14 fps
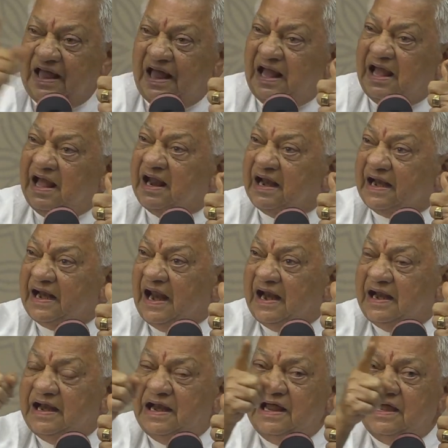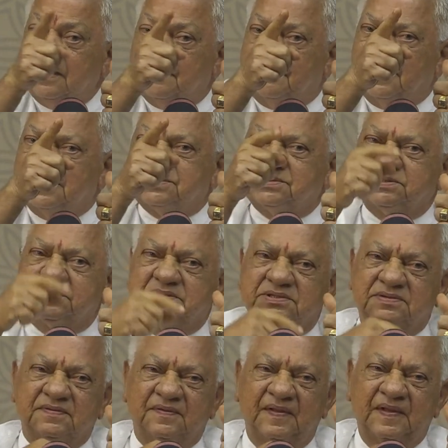a running
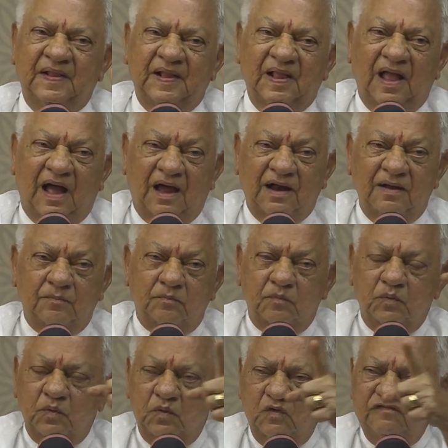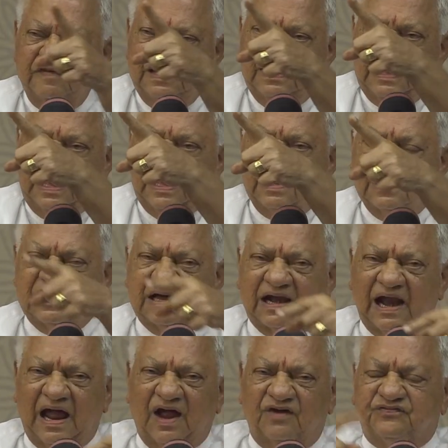bus or a moving
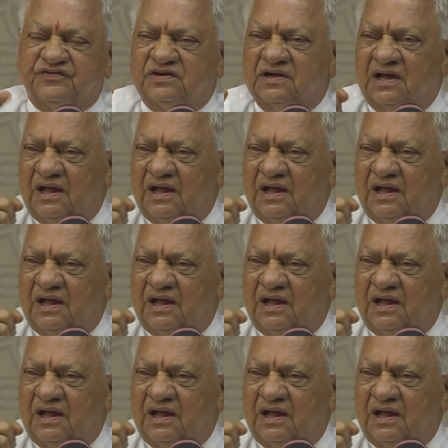aircraft.